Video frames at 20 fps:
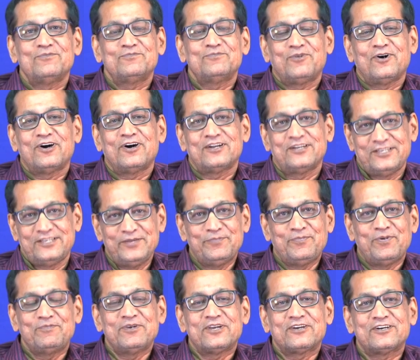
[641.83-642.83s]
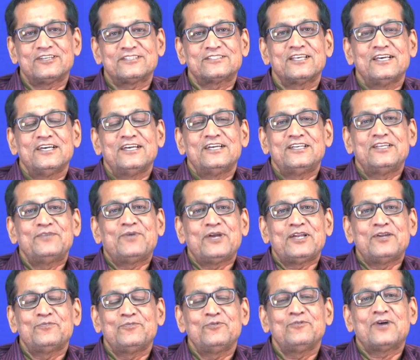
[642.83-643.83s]
for because
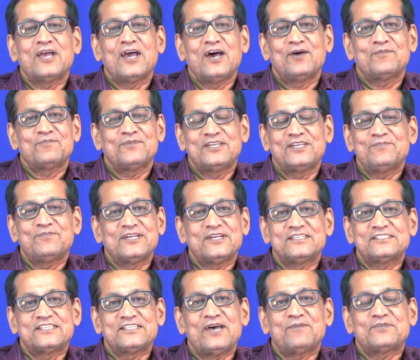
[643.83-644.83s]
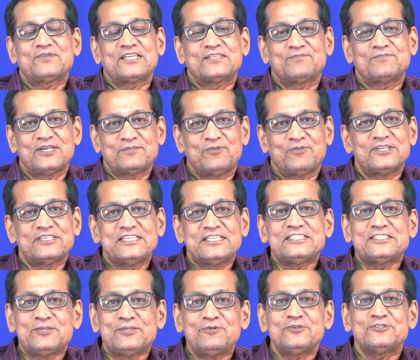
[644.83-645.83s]
different book have different chapters, but for
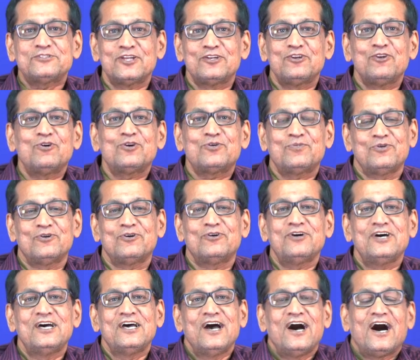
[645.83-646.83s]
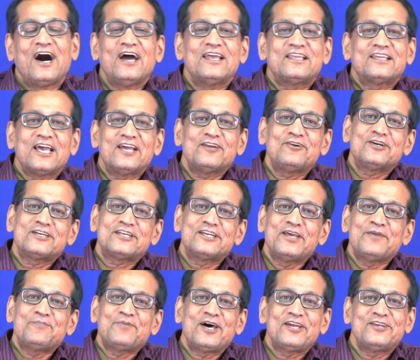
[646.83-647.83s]
distribution load flow I cannot
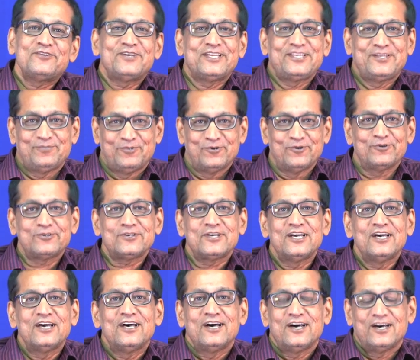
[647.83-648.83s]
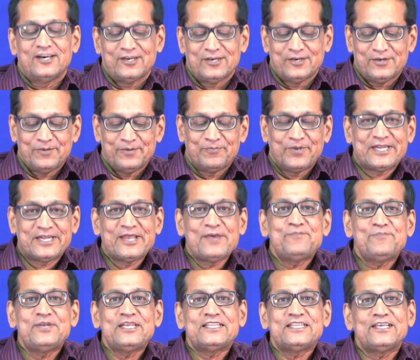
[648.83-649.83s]
refer you any book, but
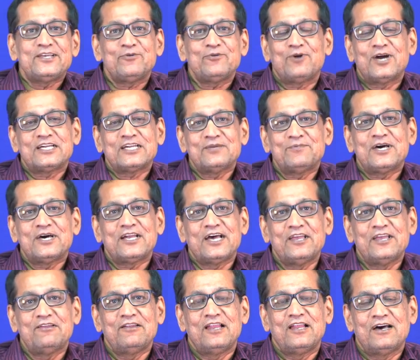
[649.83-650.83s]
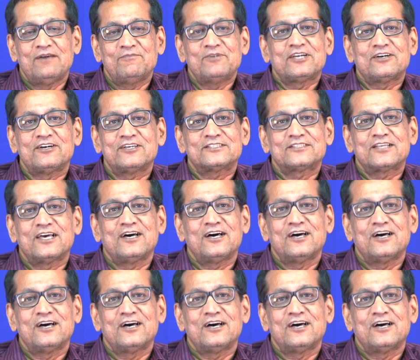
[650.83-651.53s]
everything whatever I will because